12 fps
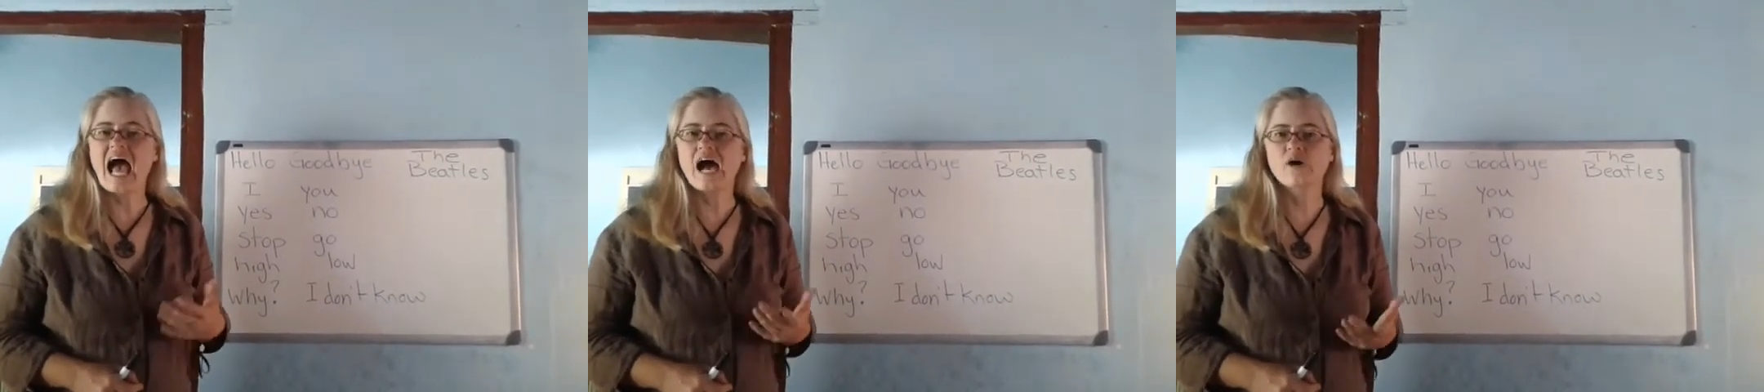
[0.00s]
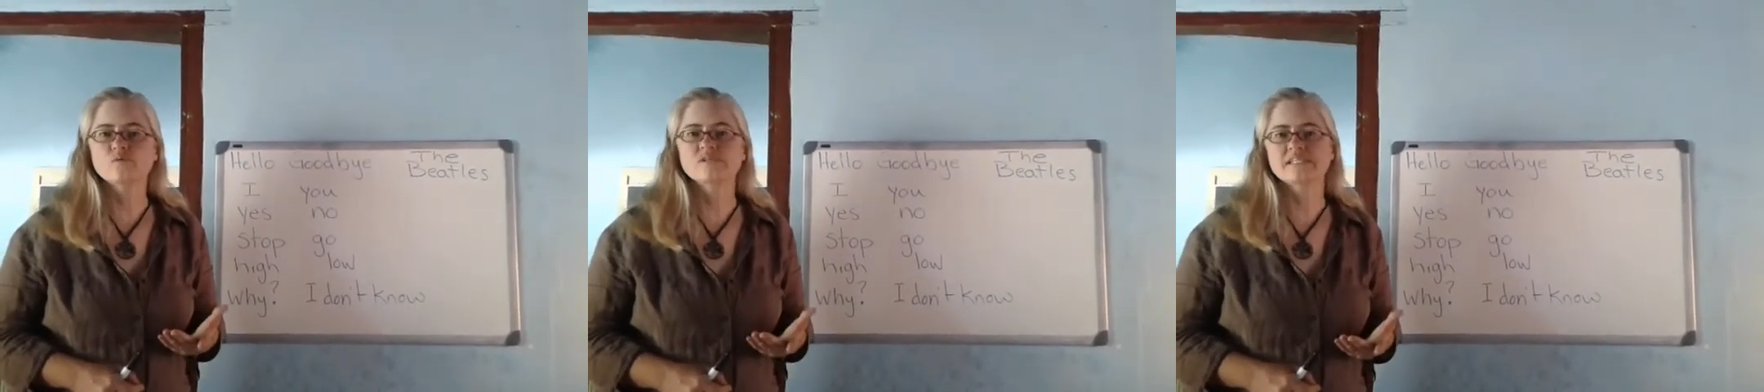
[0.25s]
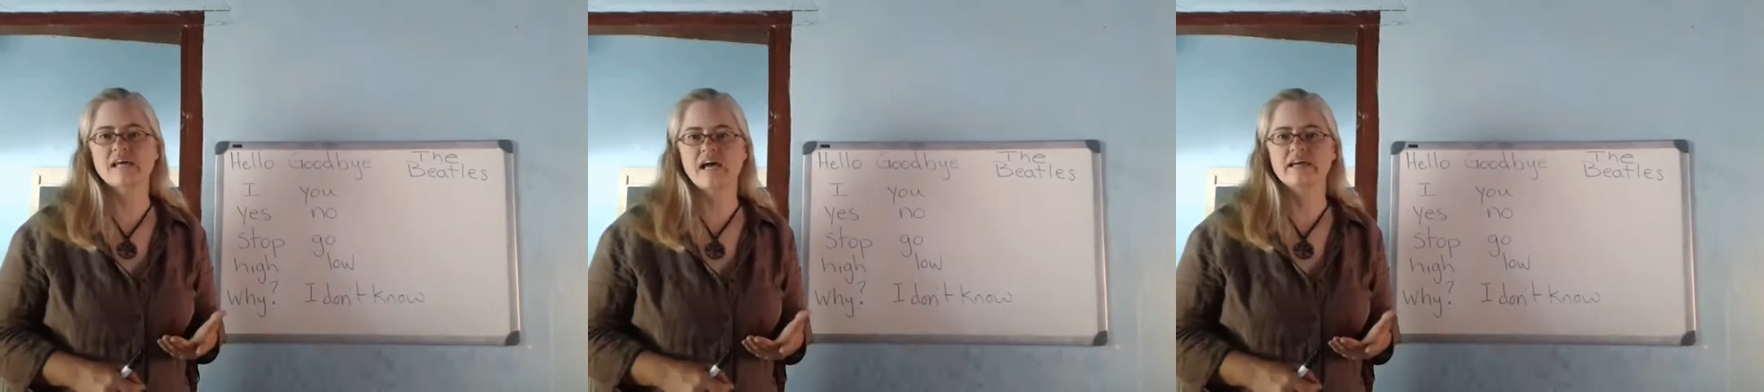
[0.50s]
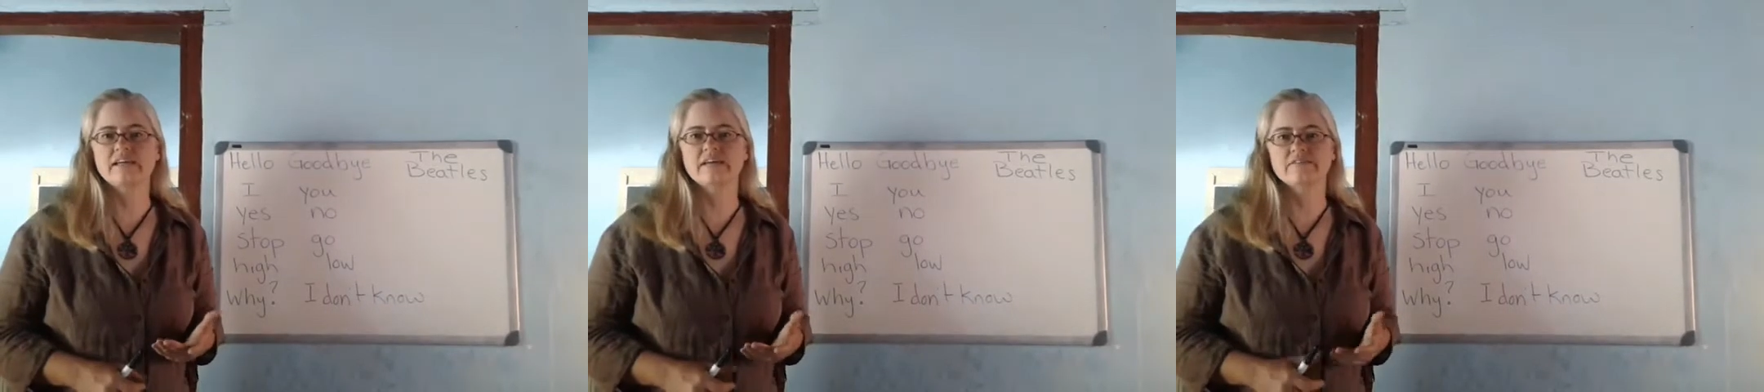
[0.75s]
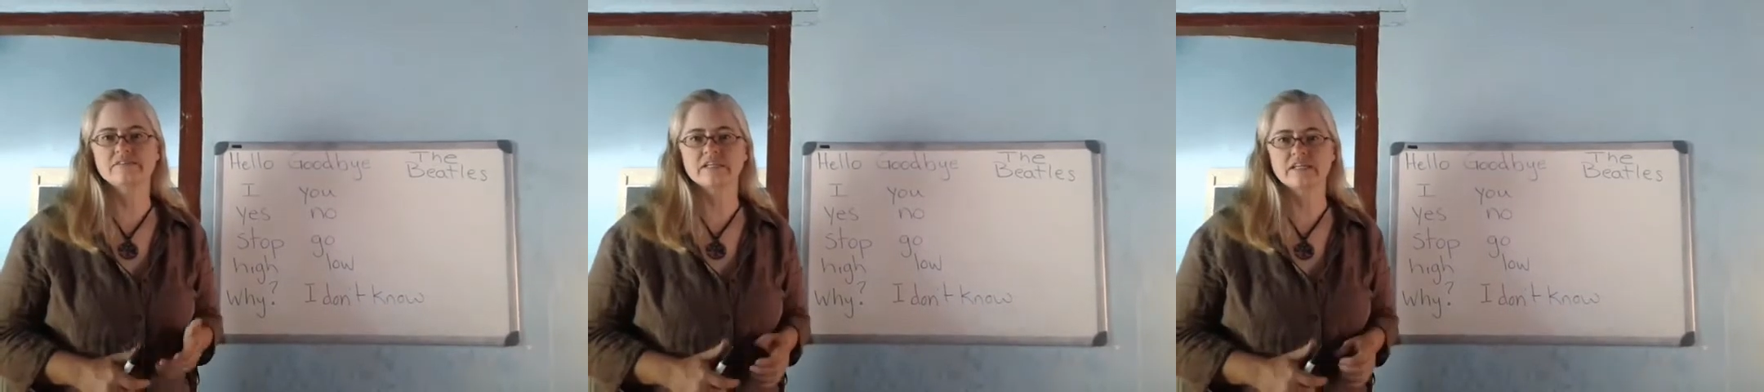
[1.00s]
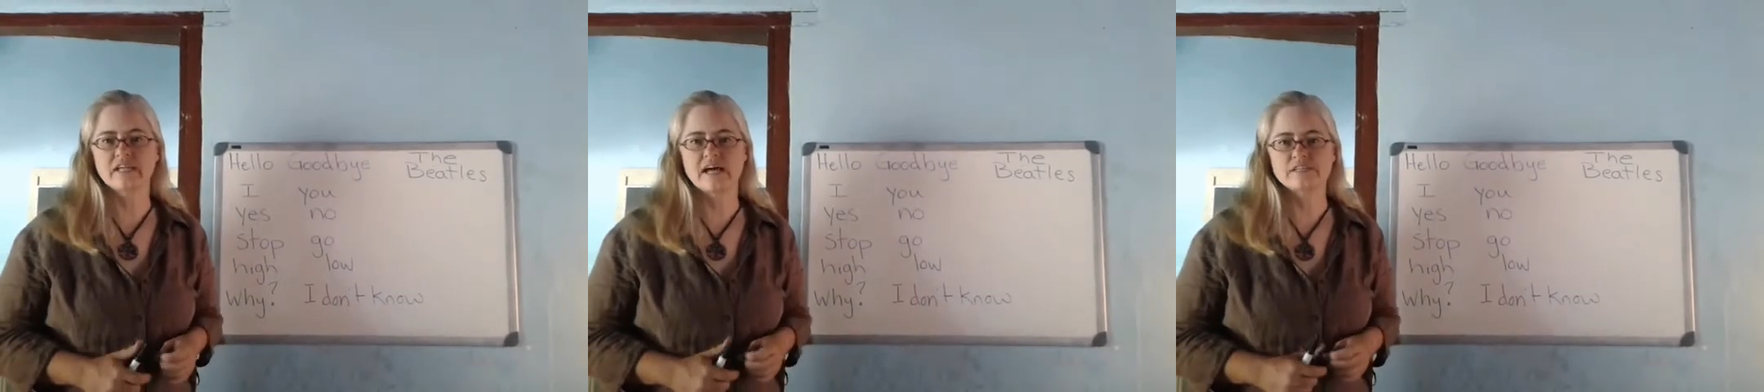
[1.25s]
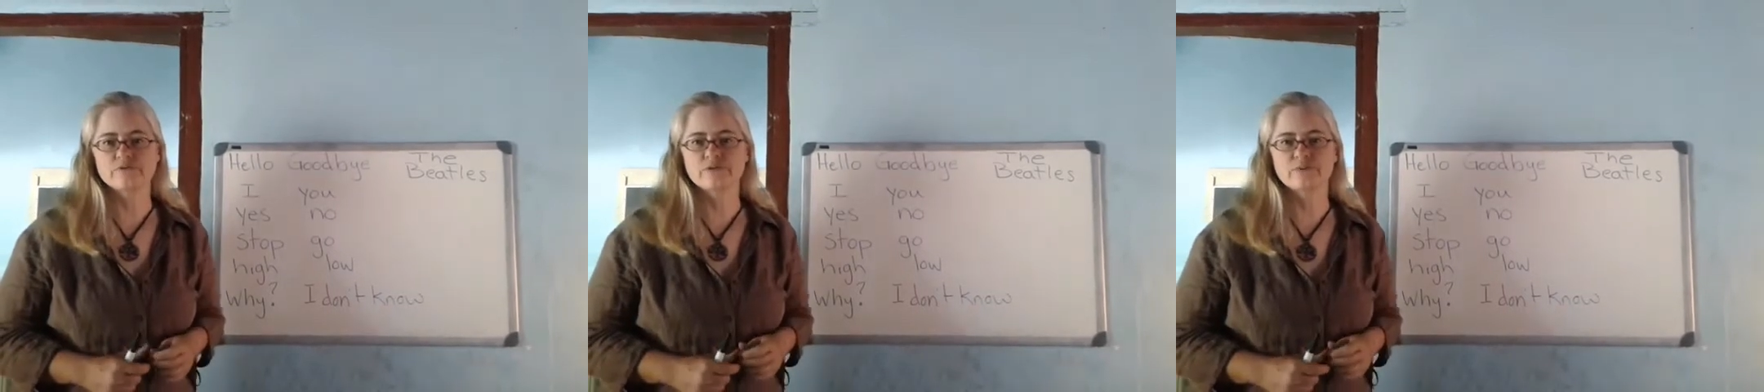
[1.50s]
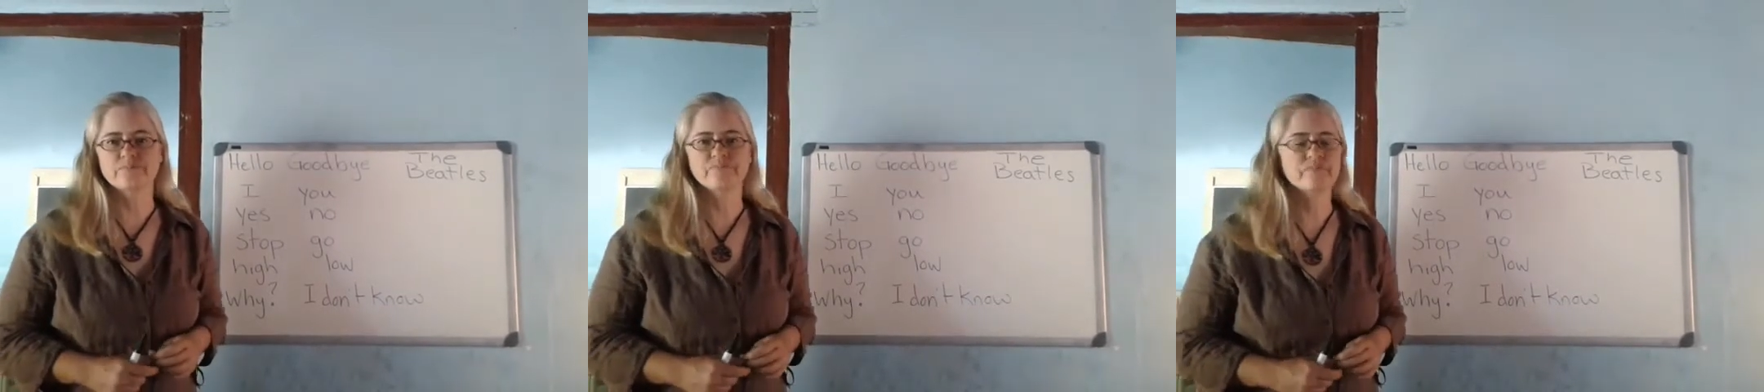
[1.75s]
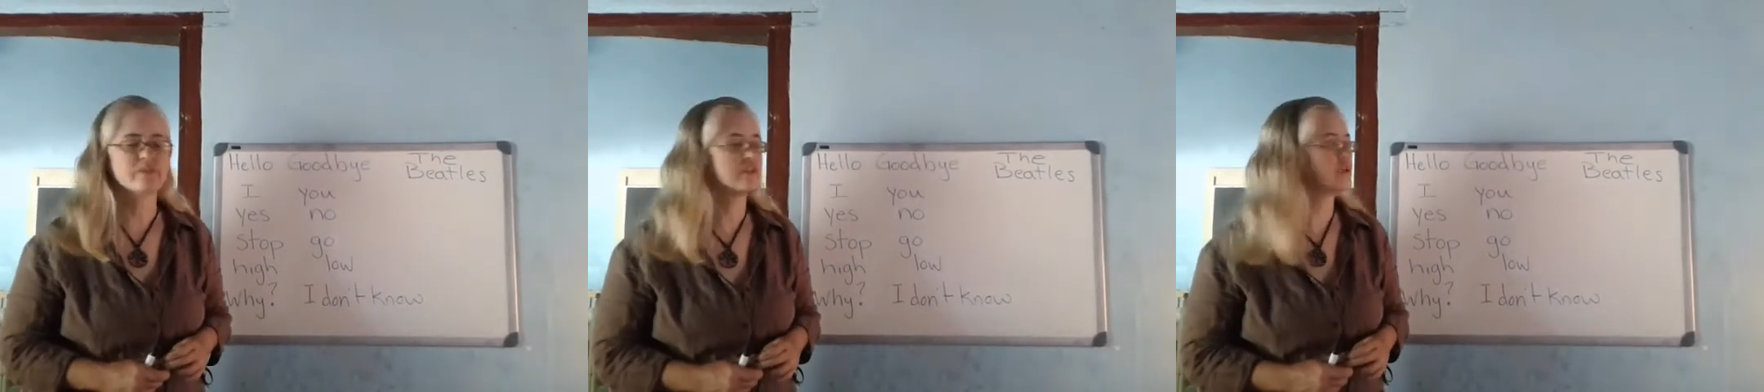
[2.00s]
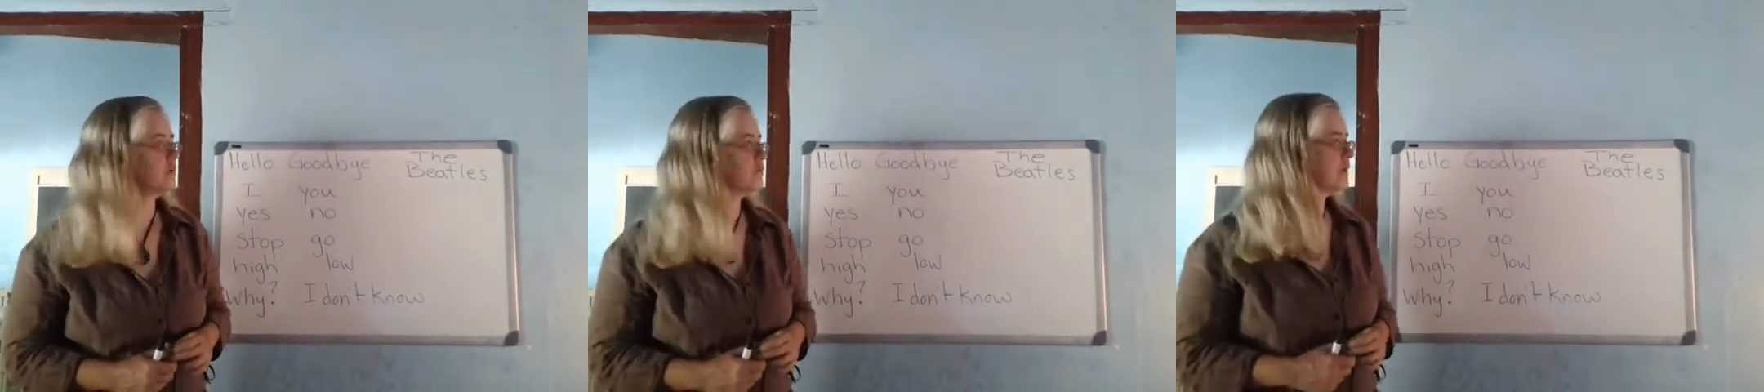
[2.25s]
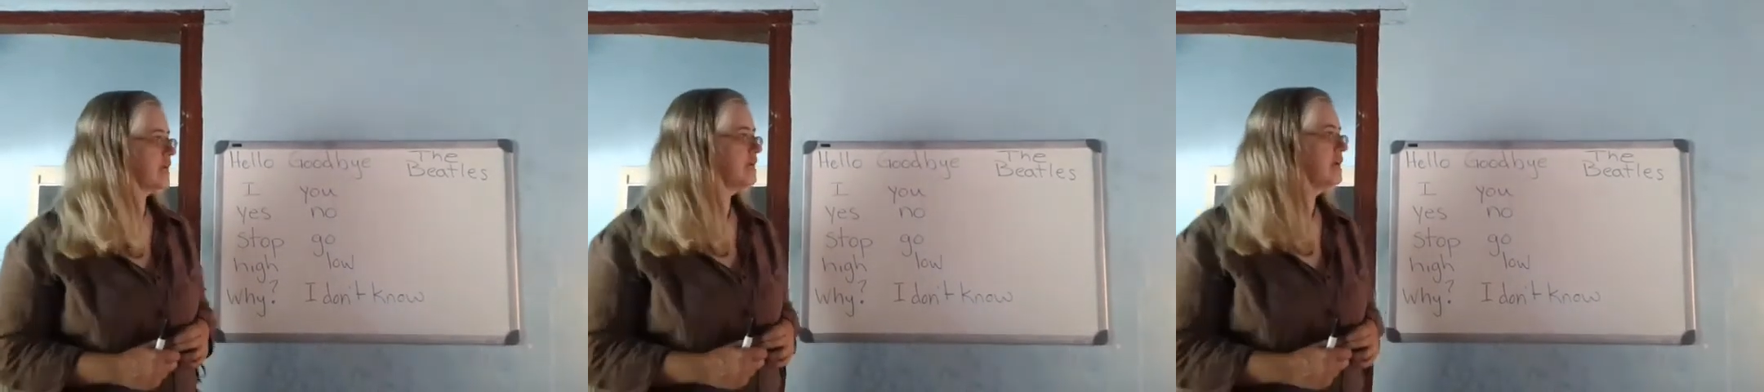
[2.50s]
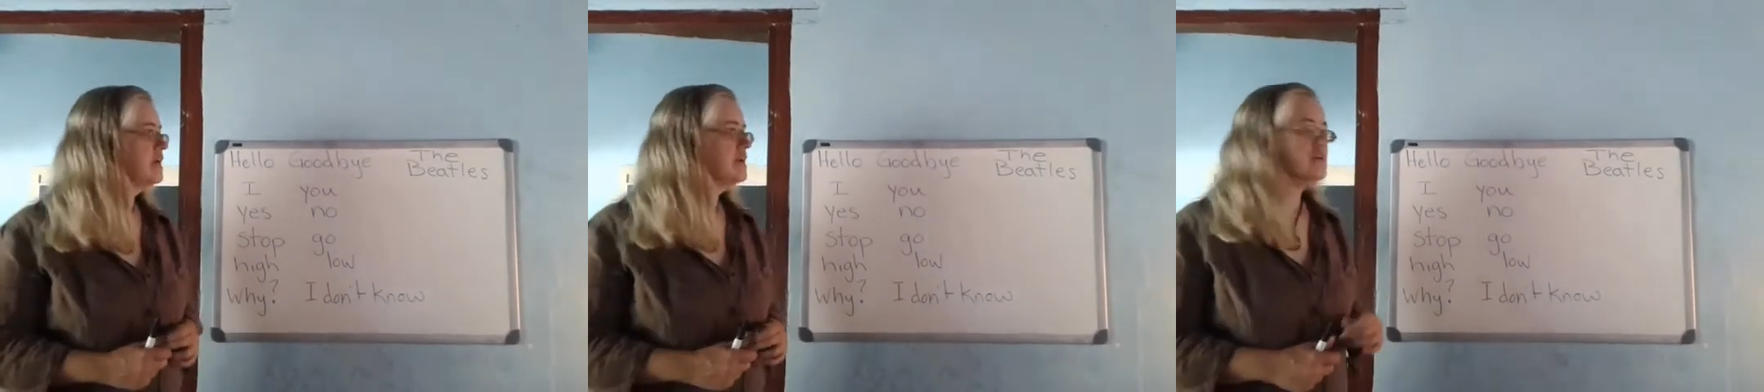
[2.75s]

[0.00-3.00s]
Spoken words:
outside of the classroom. Okay?